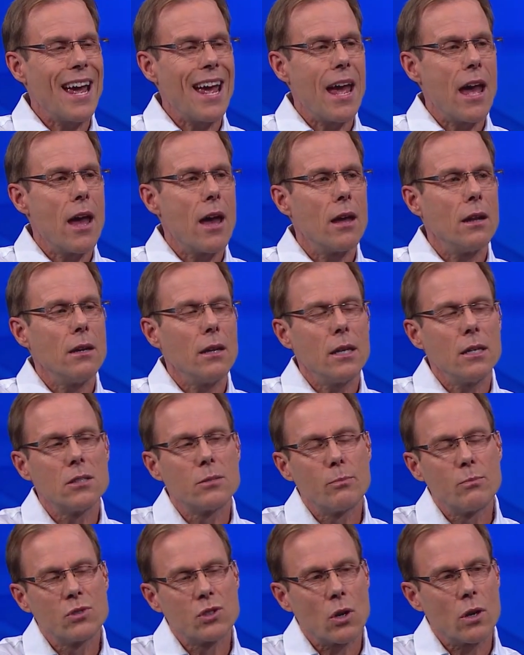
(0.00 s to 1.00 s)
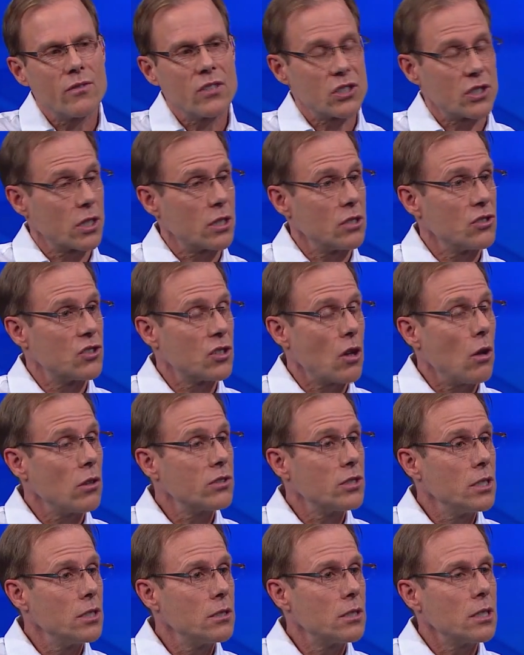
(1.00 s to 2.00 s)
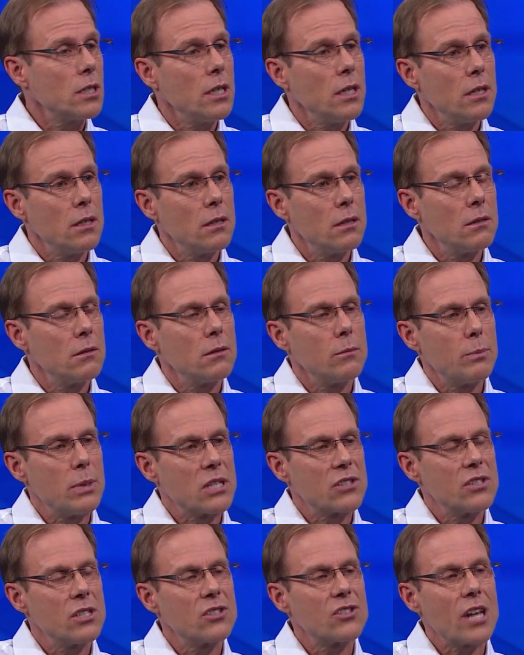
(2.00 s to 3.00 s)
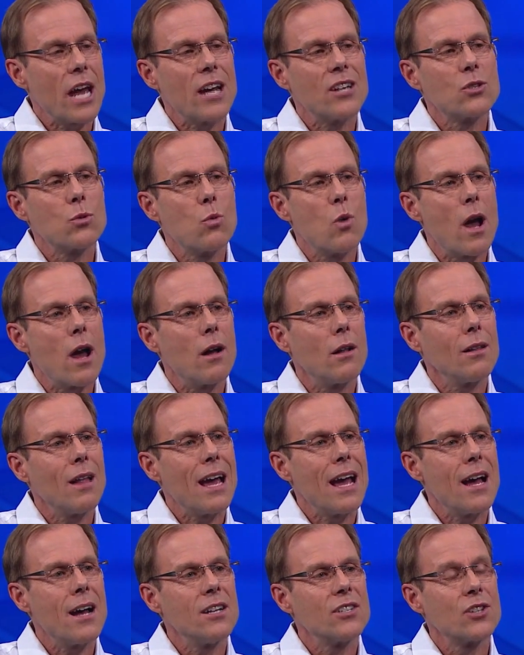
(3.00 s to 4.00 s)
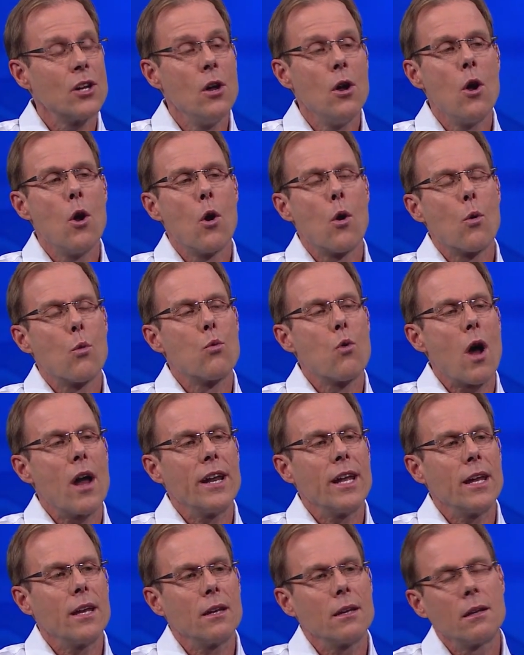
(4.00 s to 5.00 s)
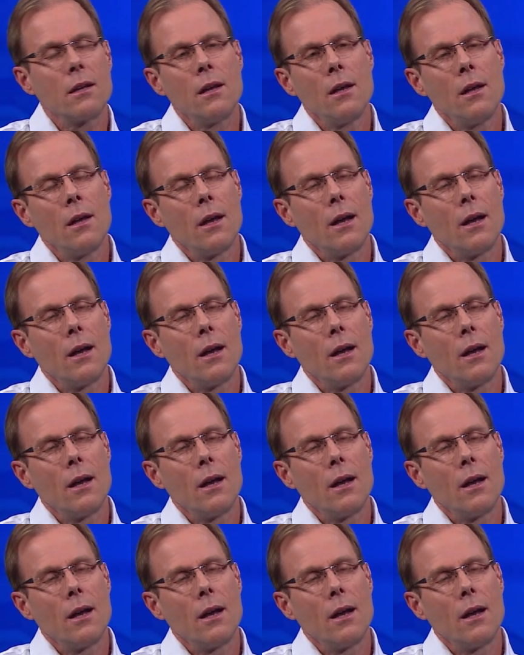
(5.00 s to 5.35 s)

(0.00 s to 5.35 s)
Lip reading: and he's served as a consultant in business as well as running